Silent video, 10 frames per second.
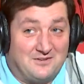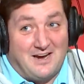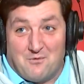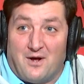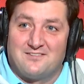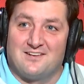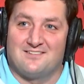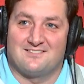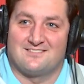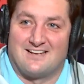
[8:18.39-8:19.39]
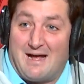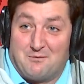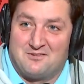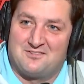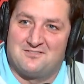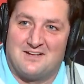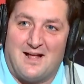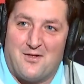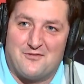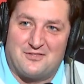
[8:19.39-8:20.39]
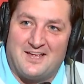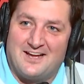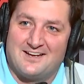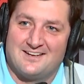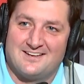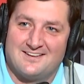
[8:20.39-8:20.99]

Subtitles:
which I wasn't, that was a hell of a thing.